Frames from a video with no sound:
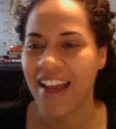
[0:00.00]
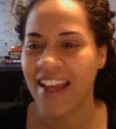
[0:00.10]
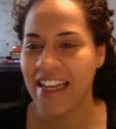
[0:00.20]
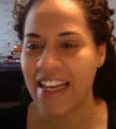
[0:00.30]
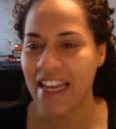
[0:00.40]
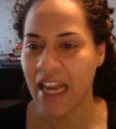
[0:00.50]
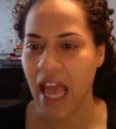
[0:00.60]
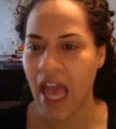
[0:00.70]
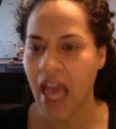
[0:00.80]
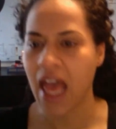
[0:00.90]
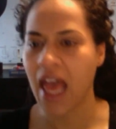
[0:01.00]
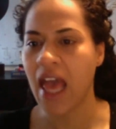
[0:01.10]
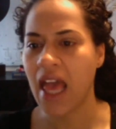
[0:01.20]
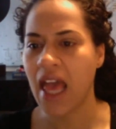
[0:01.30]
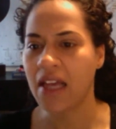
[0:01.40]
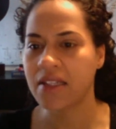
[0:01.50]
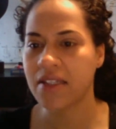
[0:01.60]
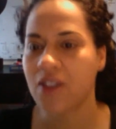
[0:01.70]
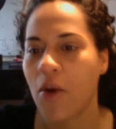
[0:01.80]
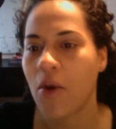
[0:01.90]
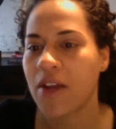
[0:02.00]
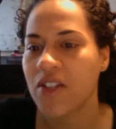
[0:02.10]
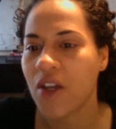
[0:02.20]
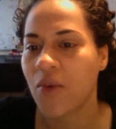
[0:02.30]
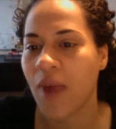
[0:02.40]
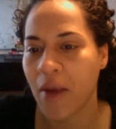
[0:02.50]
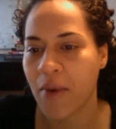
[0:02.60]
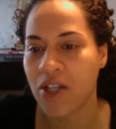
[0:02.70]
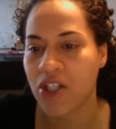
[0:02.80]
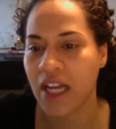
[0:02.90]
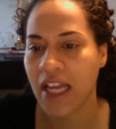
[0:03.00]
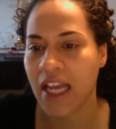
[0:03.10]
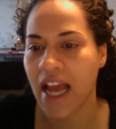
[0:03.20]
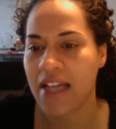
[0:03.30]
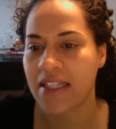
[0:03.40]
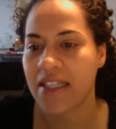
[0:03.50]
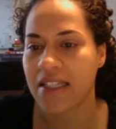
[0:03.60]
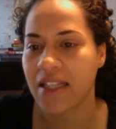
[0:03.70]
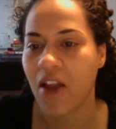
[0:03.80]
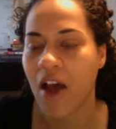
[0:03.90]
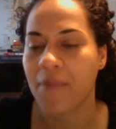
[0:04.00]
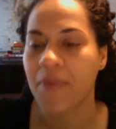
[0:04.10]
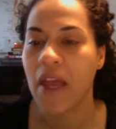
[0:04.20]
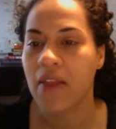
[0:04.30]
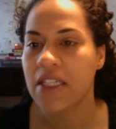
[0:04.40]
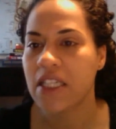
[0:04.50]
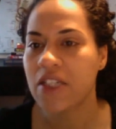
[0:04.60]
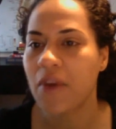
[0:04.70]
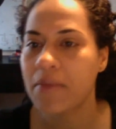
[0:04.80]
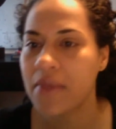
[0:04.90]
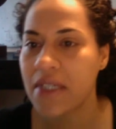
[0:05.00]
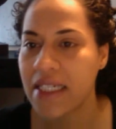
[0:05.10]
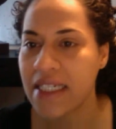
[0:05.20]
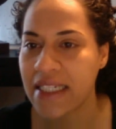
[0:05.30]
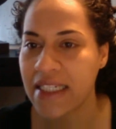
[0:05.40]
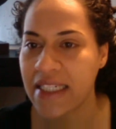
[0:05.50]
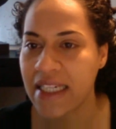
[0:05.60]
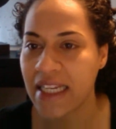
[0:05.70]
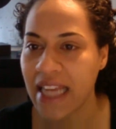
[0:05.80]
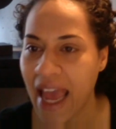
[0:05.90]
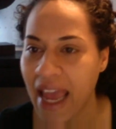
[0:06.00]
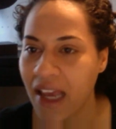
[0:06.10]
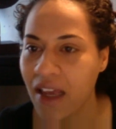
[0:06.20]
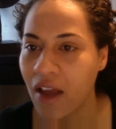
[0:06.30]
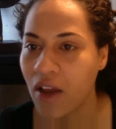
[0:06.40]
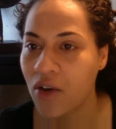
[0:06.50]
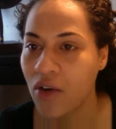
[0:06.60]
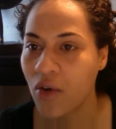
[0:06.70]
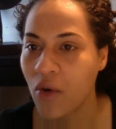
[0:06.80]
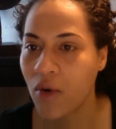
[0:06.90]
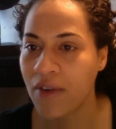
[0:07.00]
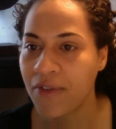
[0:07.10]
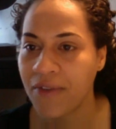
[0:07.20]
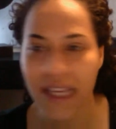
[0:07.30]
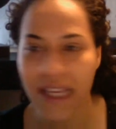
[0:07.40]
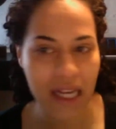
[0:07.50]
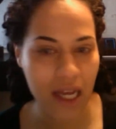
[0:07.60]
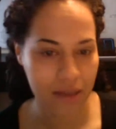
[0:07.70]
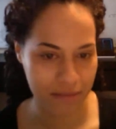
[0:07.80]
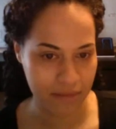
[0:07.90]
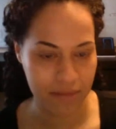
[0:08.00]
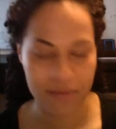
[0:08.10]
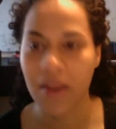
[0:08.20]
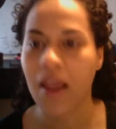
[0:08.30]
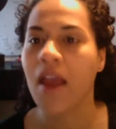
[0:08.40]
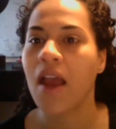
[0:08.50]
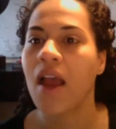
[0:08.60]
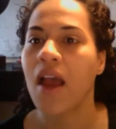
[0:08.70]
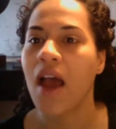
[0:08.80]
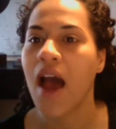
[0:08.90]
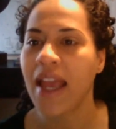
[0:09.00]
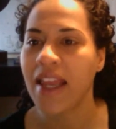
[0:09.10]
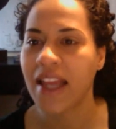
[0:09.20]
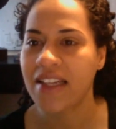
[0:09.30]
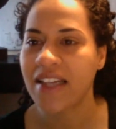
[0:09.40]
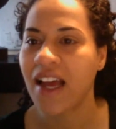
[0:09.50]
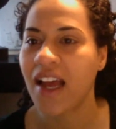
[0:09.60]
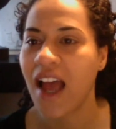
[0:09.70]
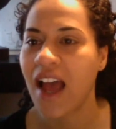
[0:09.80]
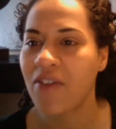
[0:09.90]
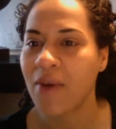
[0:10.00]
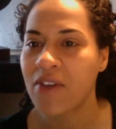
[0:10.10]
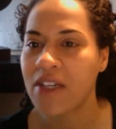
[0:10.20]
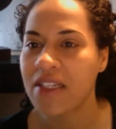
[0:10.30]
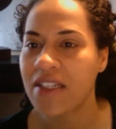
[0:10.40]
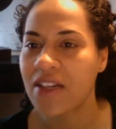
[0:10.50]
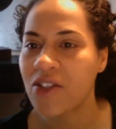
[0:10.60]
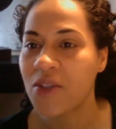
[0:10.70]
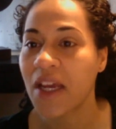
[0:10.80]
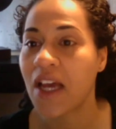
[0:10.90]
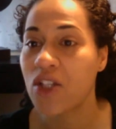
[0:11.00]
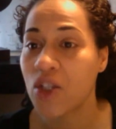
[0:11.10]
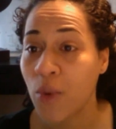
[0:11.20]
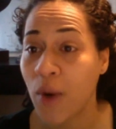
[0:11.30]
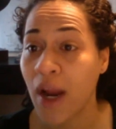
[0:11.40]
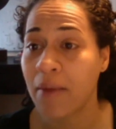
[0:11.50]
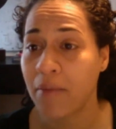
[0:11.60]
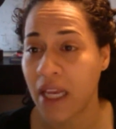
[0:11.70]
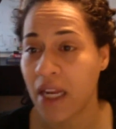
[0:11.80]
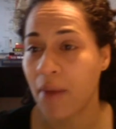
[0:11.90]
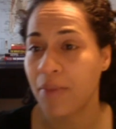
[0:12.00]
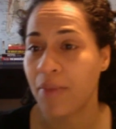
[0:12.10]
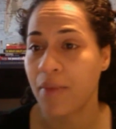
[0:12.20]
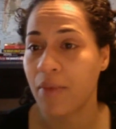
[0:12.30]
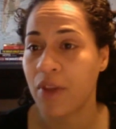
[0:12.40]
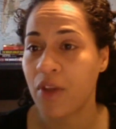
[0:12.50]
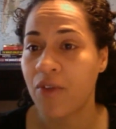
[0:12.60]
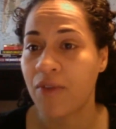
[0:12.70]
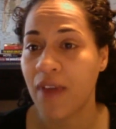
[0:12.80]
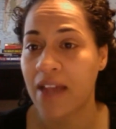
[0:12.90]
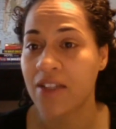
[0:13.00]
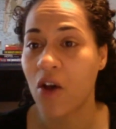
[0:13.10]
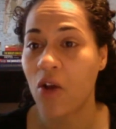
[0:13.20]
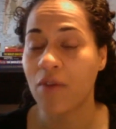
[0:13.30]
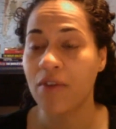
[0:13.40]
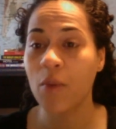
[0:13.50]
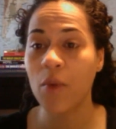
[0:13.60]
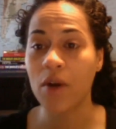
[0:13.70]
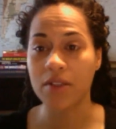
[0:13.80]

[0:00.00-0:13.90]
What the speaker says: Next. Oh, here's a great question. I get asked this a lot. This is from Dayang Norafida. Hi, Linda. Have you ever considered doing a tour and meetup with your fans all over the world?